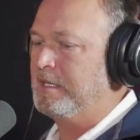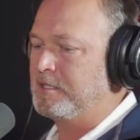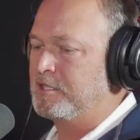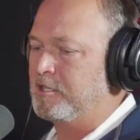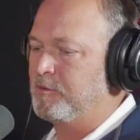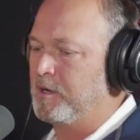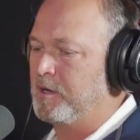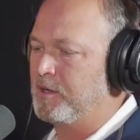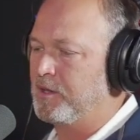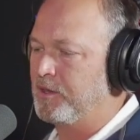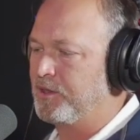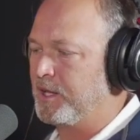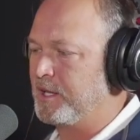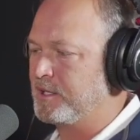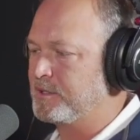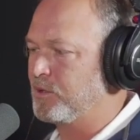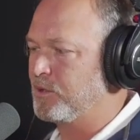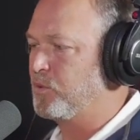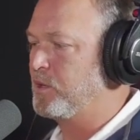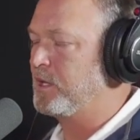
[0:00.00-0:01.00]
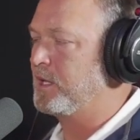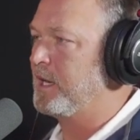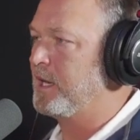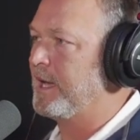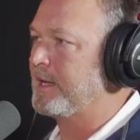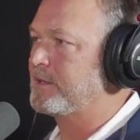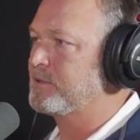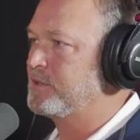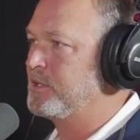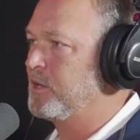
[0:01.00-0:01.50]
some other things that we can
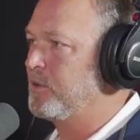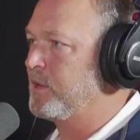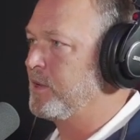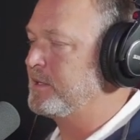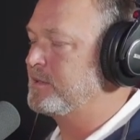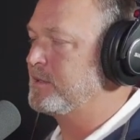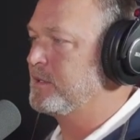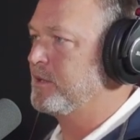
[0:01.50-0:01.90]
actually donate